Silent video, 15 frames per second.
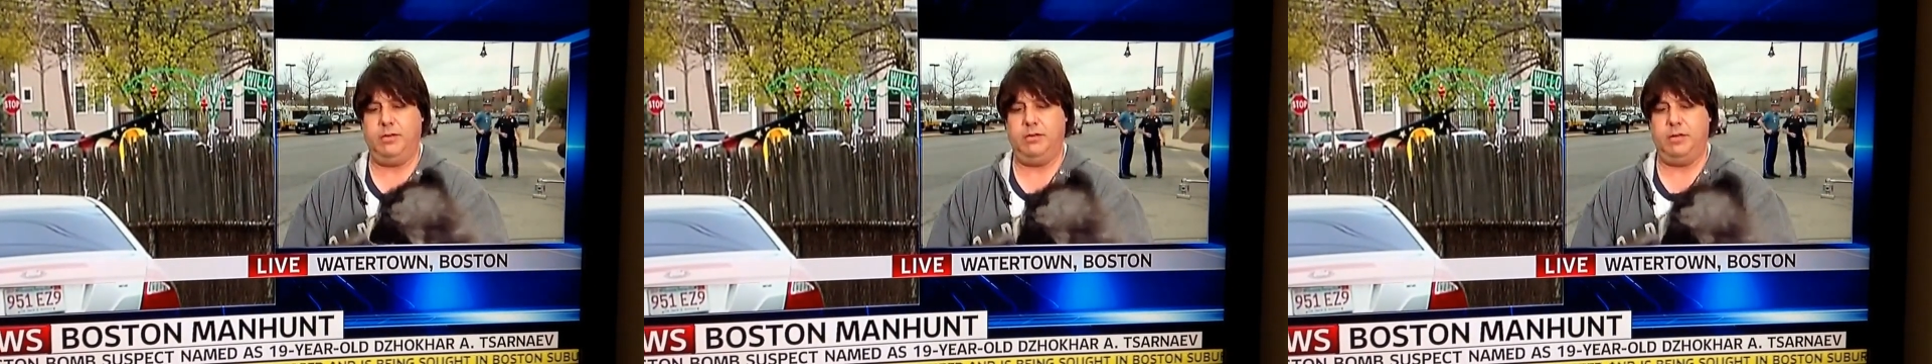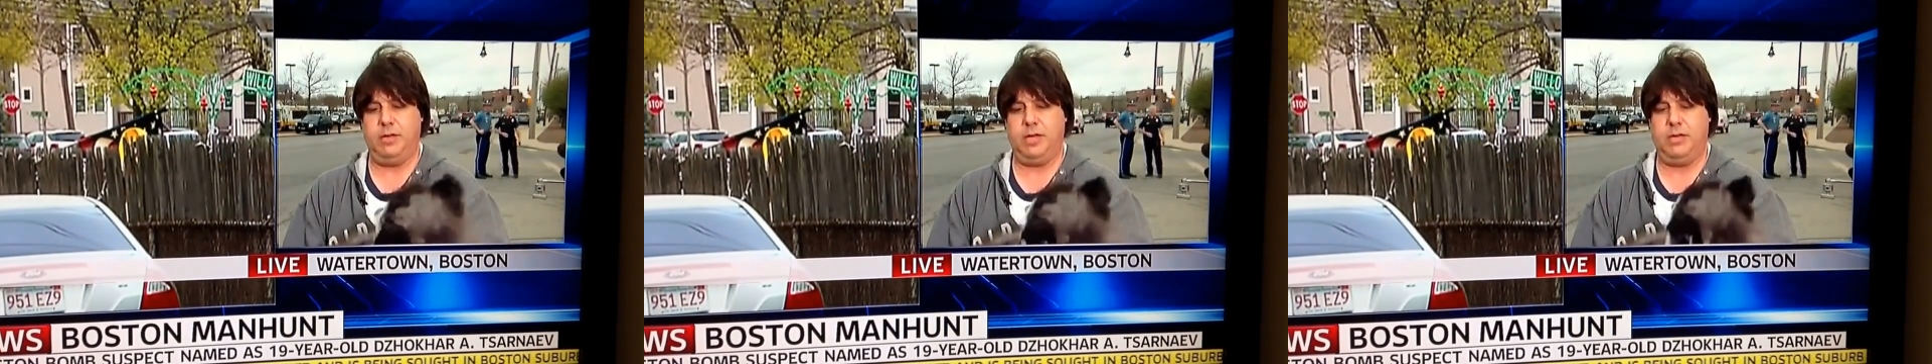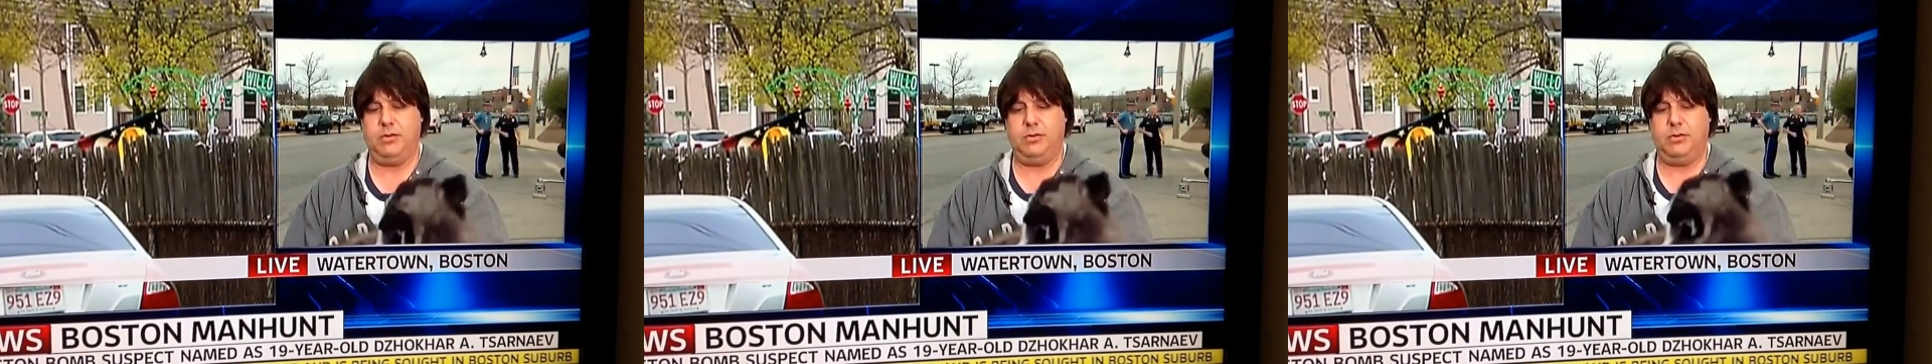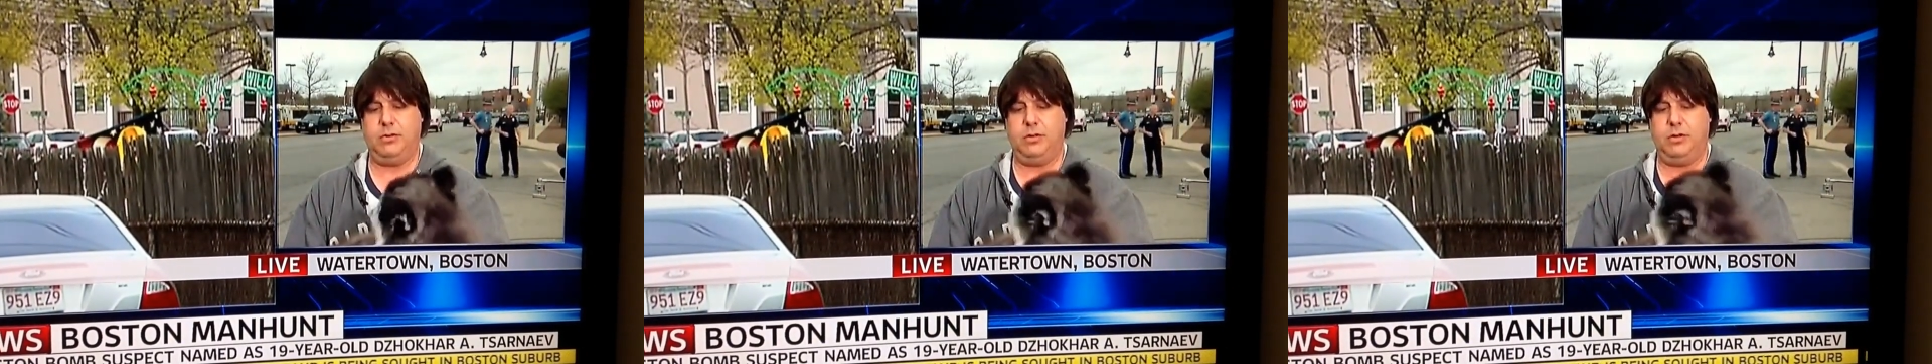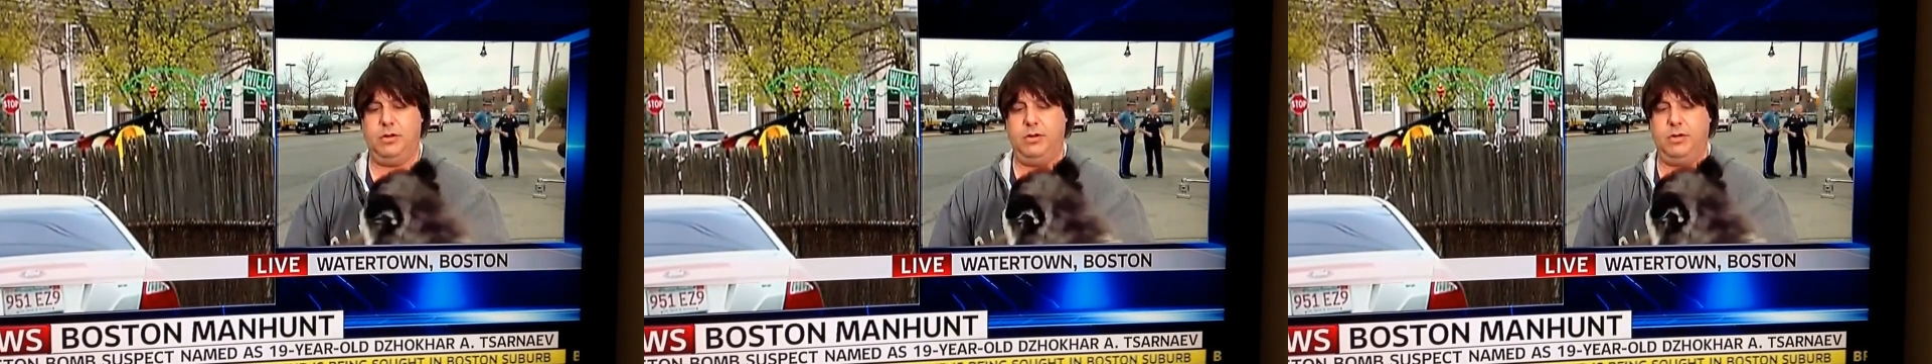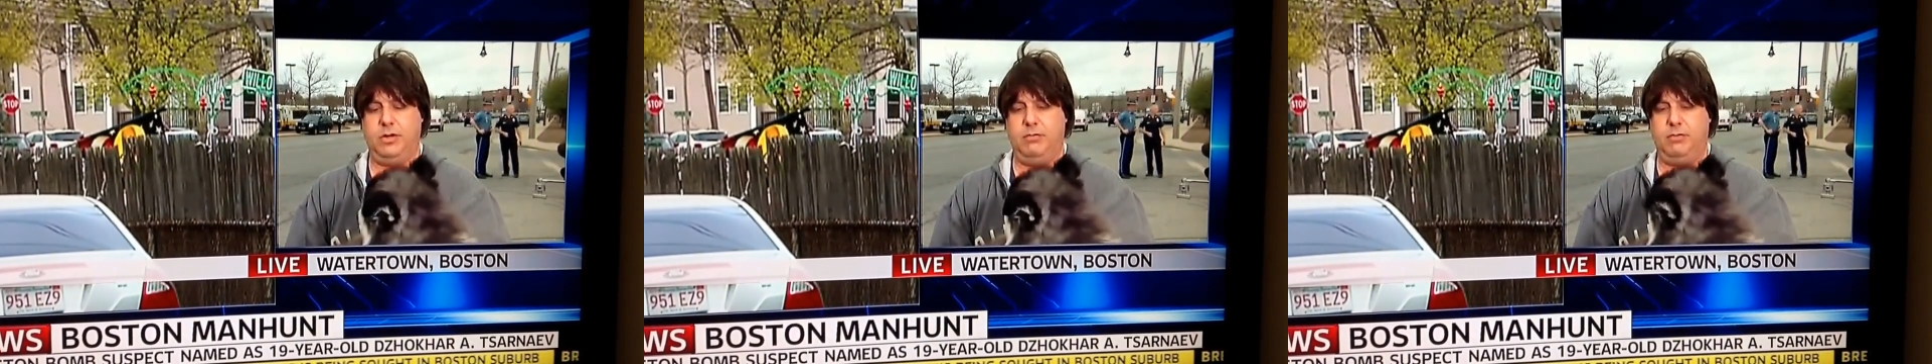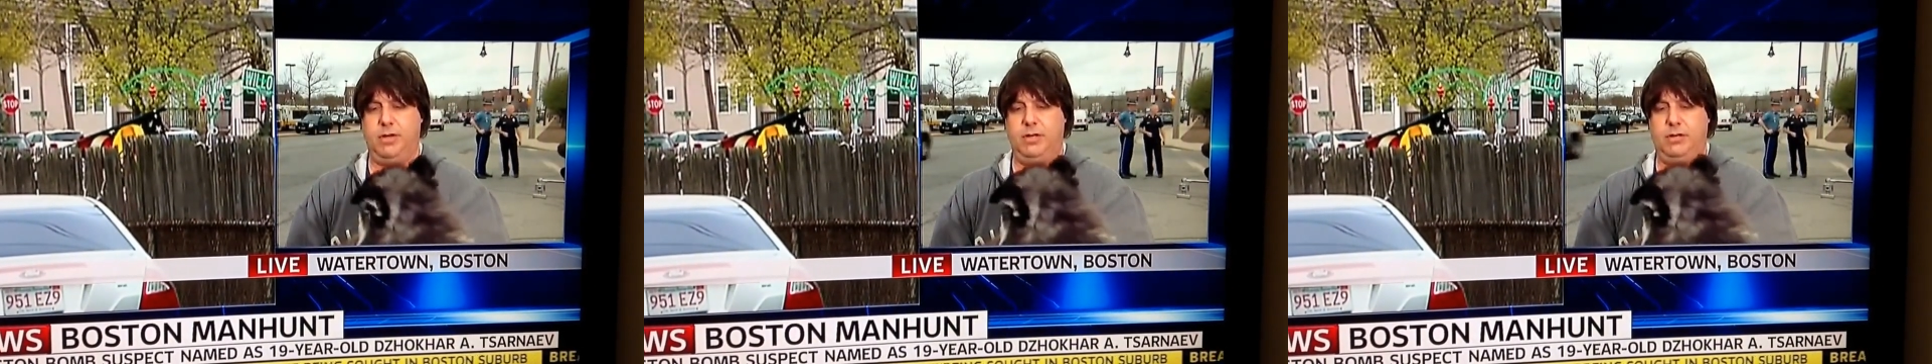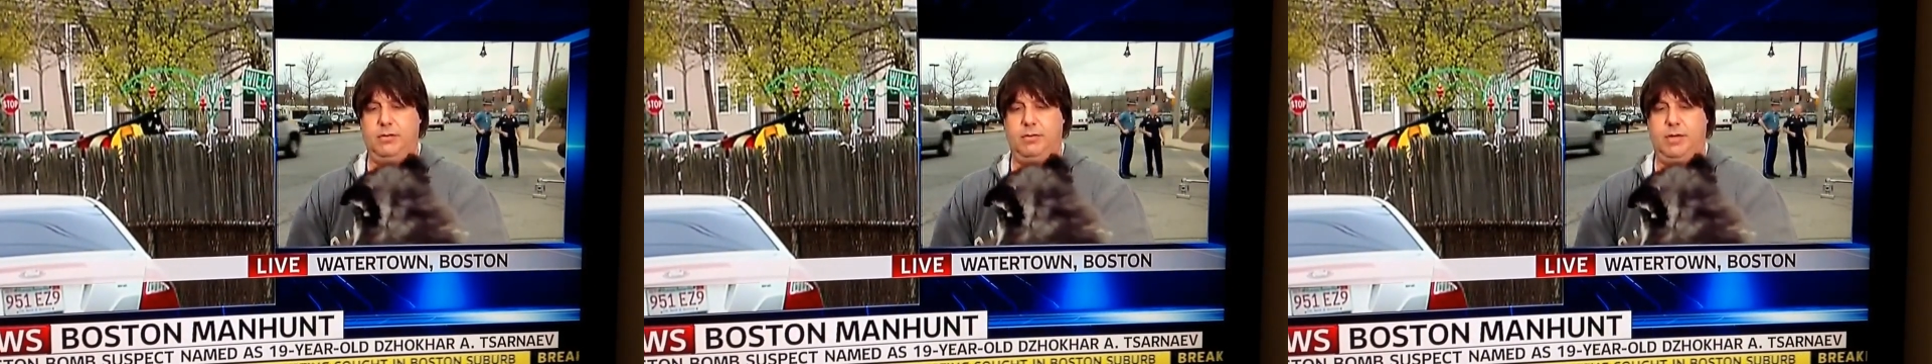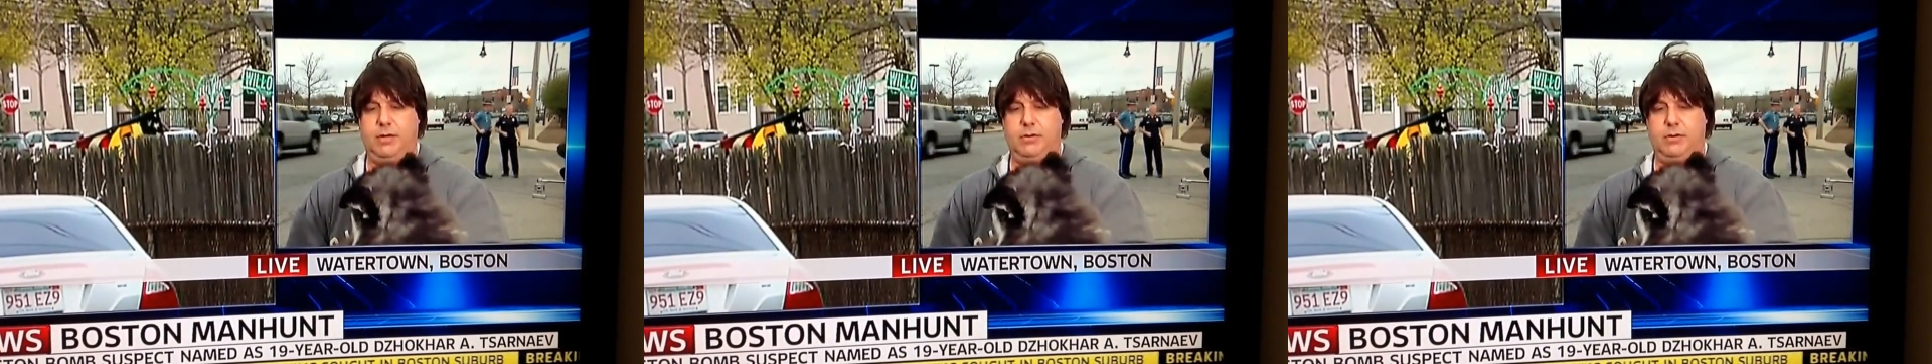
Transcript: International Logan right to my